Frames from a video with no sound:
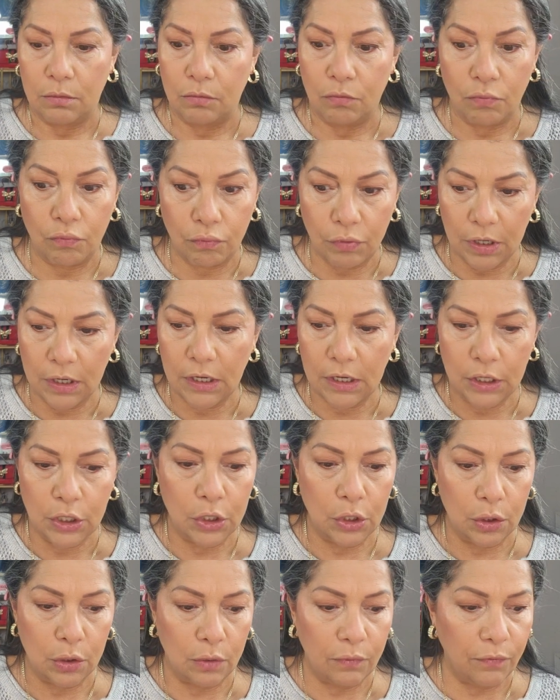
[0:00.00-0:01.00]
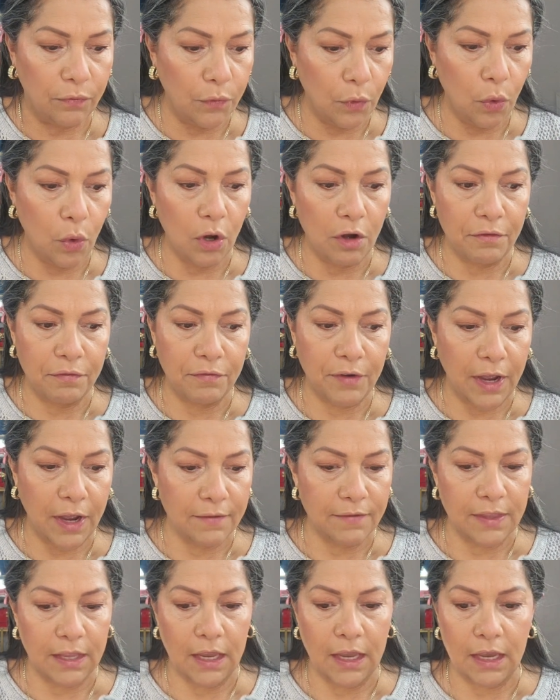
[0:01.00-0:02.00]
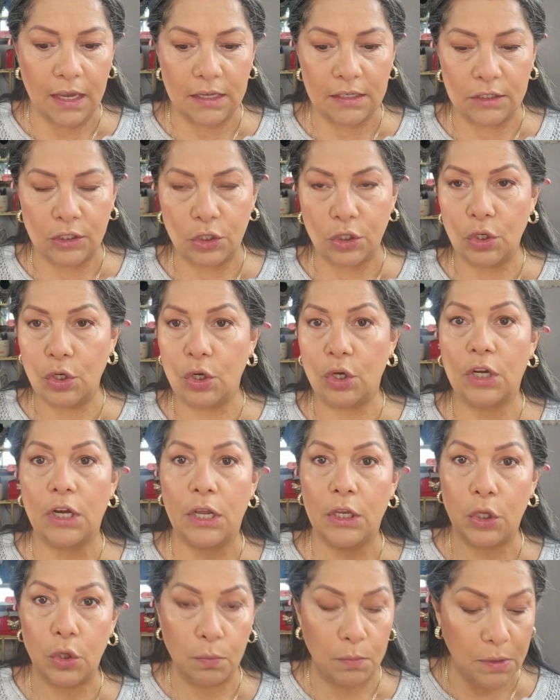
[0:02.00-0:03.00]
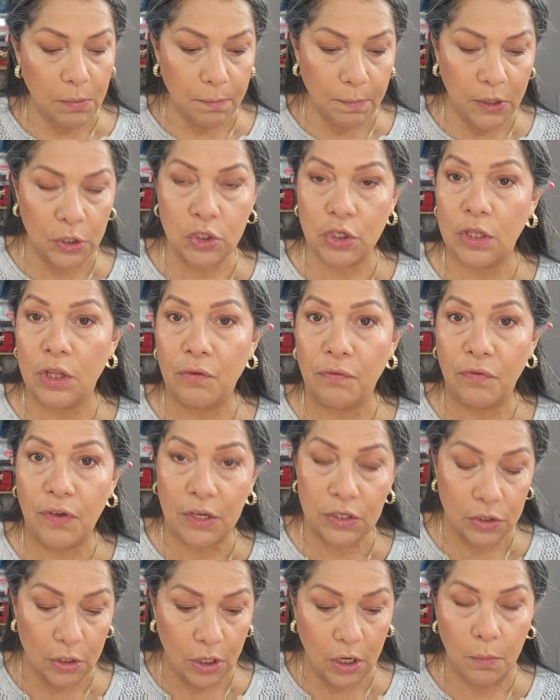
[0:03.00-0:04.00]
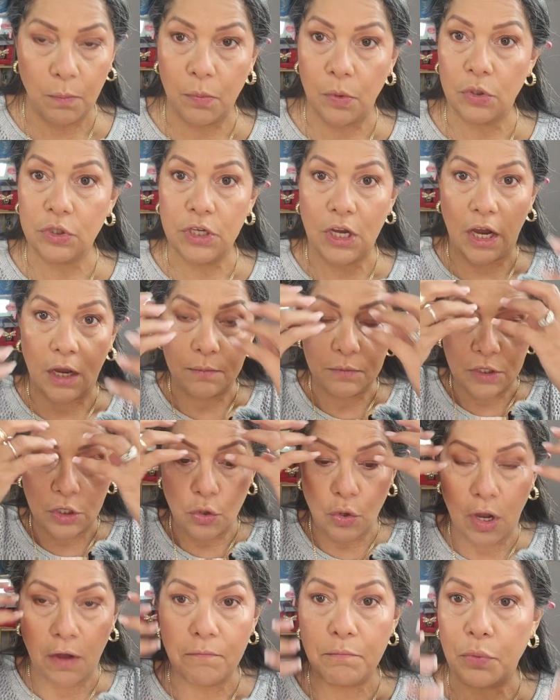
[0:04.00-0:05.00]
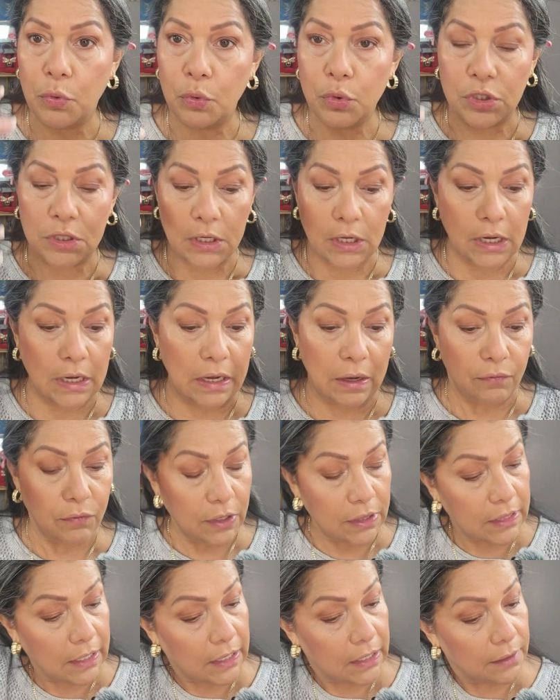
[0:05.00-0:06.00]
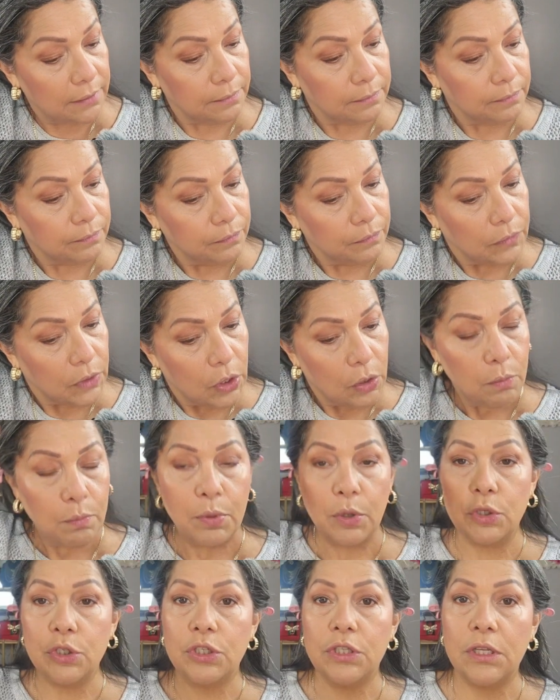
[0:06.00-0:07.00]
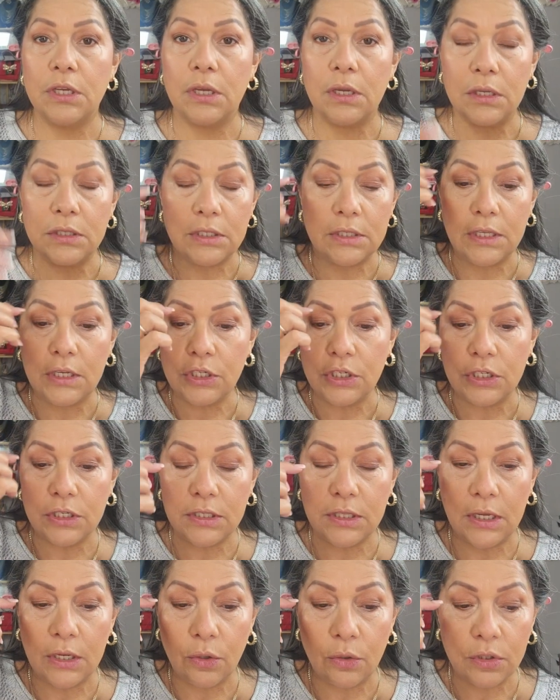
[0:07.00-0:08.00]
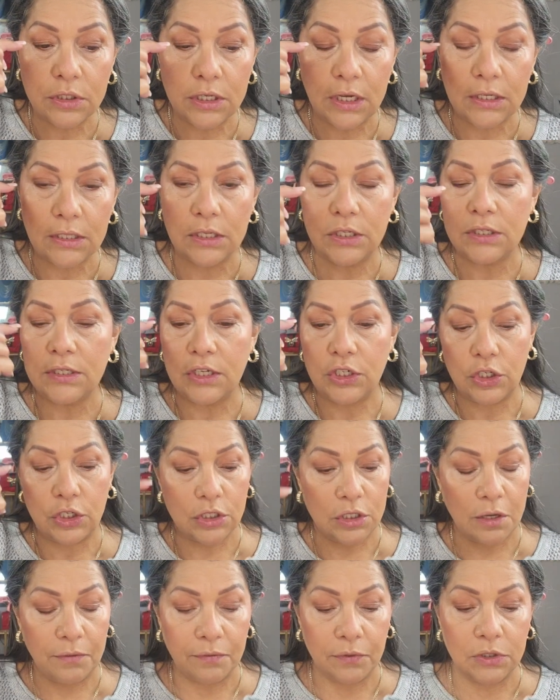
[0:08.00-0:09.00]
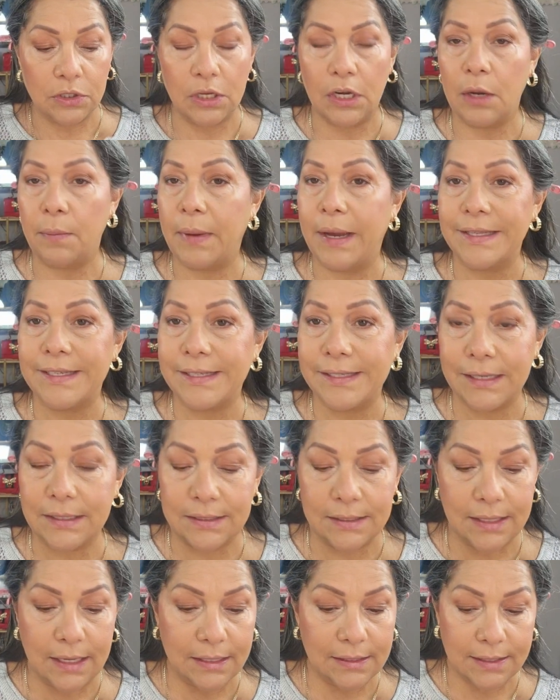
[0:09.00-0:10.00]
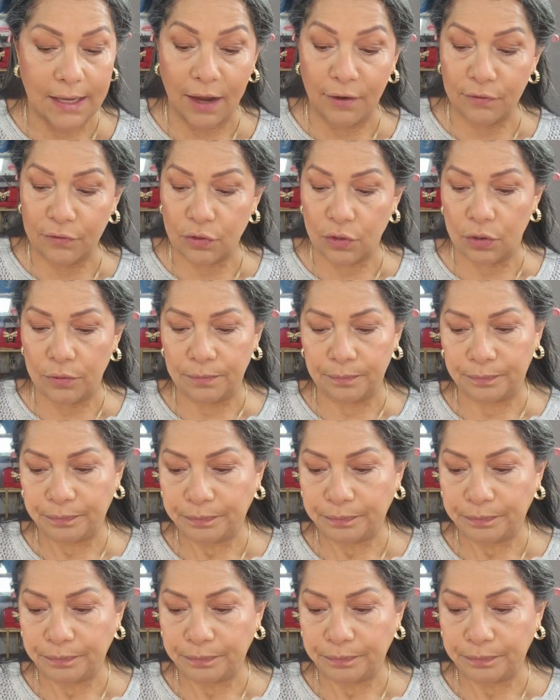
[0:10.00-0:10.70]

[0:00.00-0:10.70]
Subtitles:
really good. 4 or 5 days you look like you've been punched in the face a couple of times and you have bruising and everything. Plus the stitches, they don't take the stitches off until about 6 days after.